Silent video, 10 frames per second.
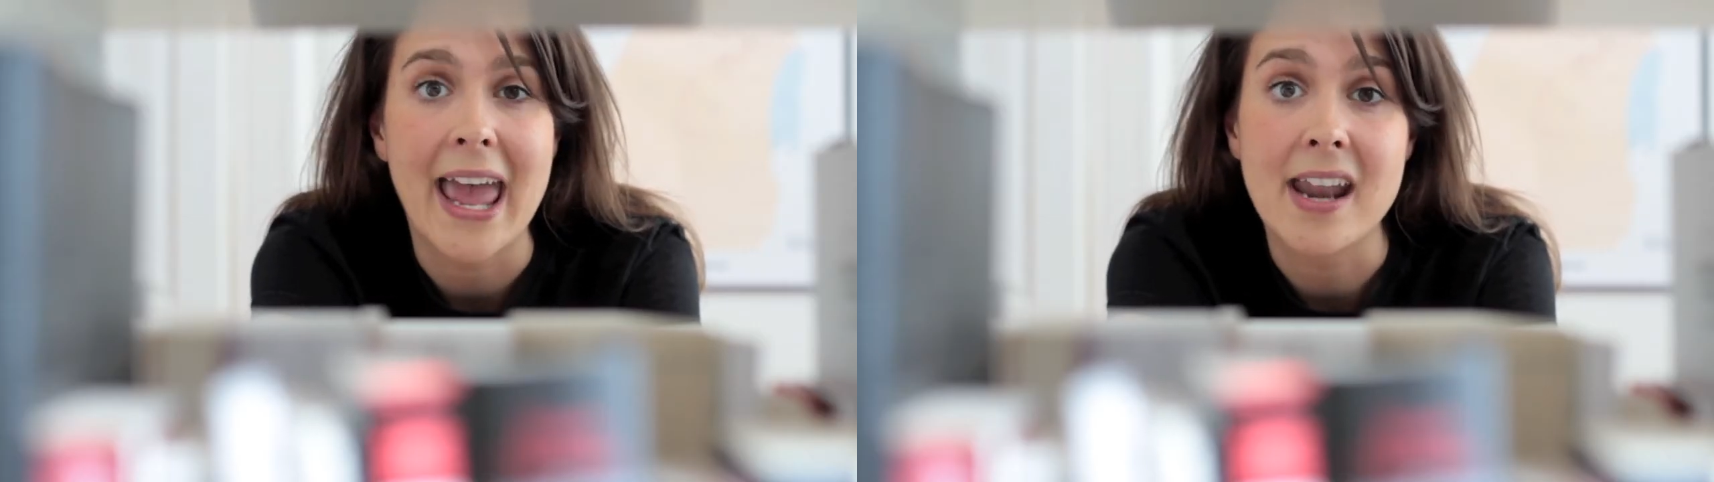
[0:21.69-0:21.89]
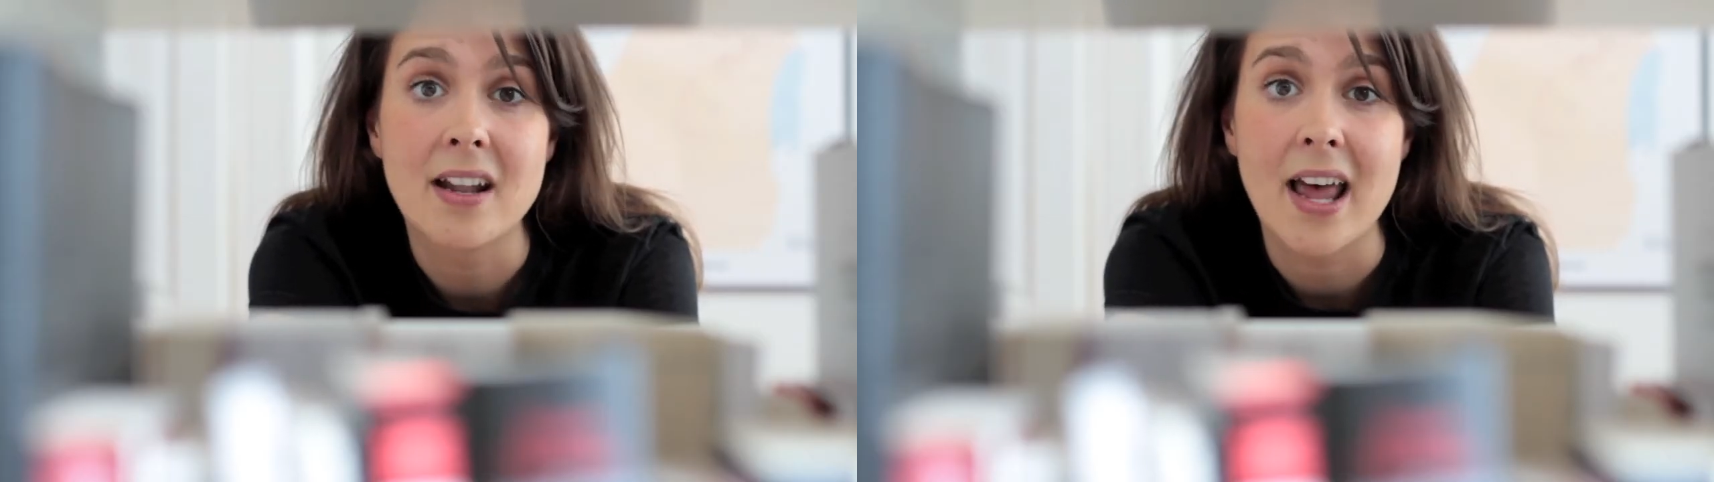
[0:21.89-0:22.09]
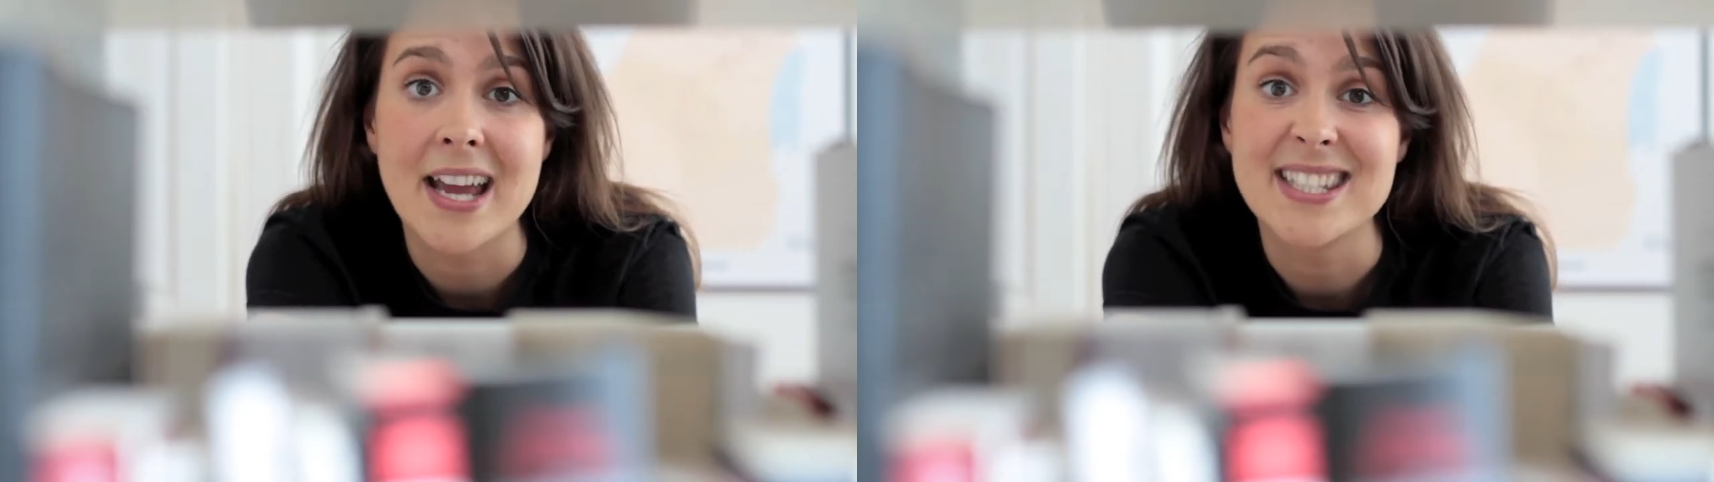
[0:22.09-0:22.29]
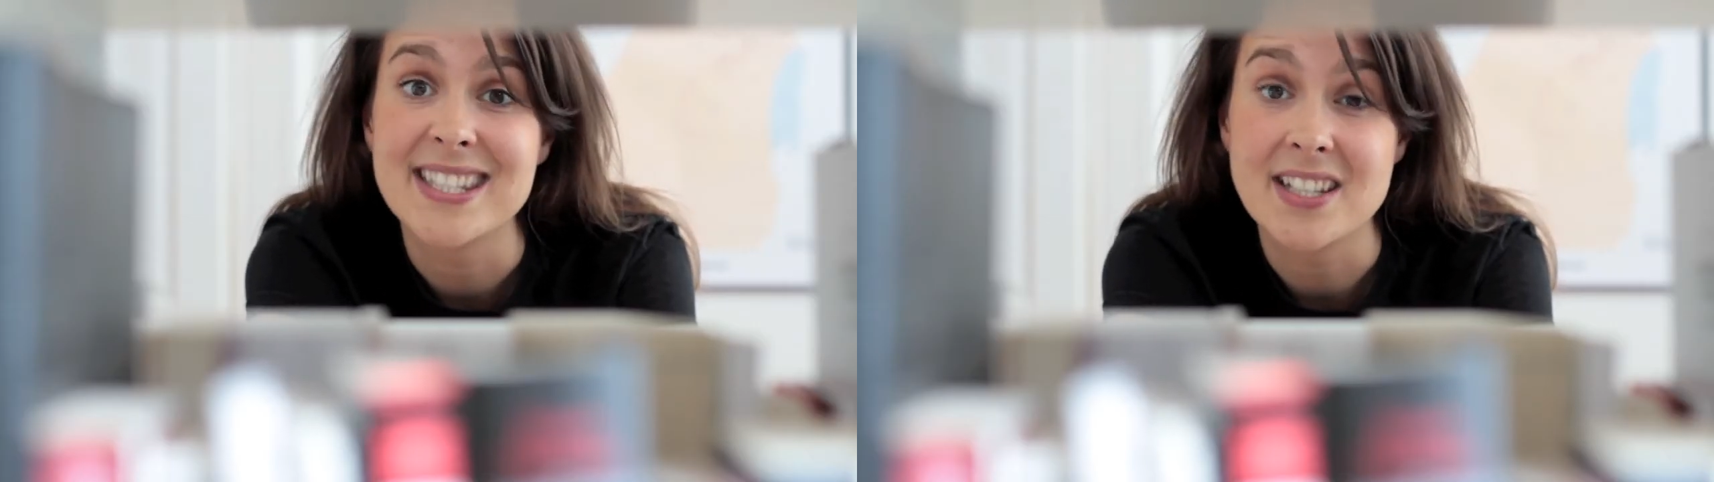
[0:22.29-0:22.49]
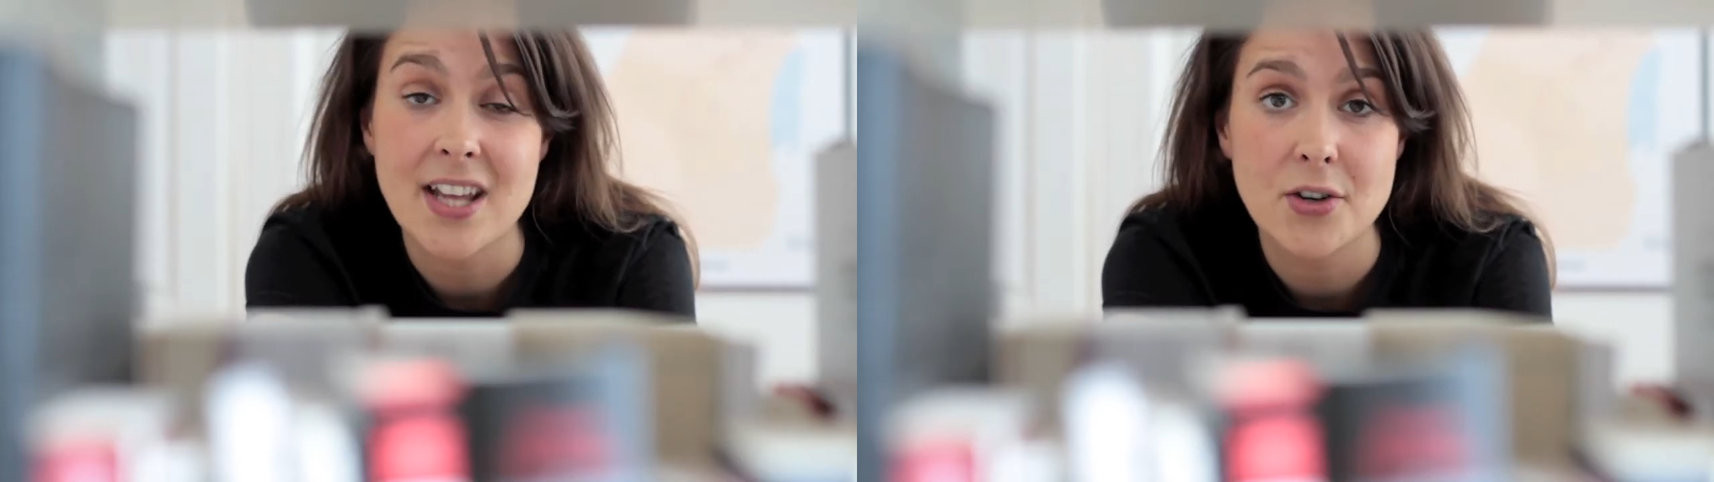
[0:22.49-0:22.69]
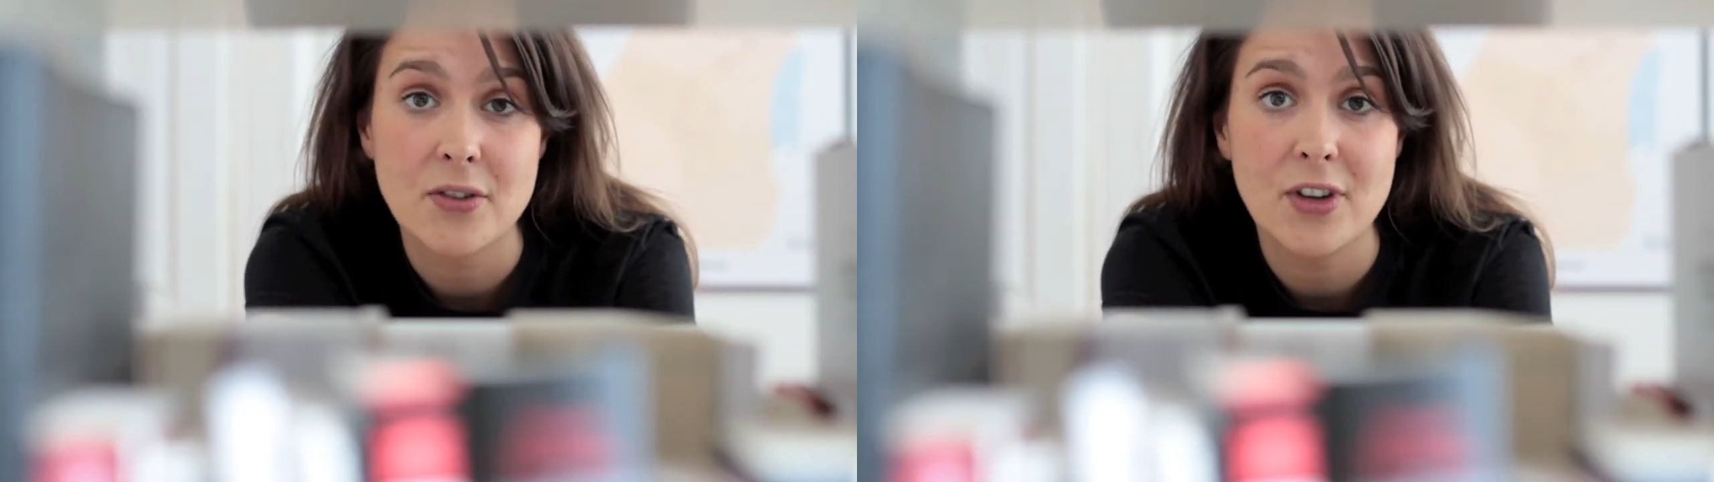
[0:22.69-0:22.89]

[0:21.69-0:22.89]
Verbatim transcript: analyze 600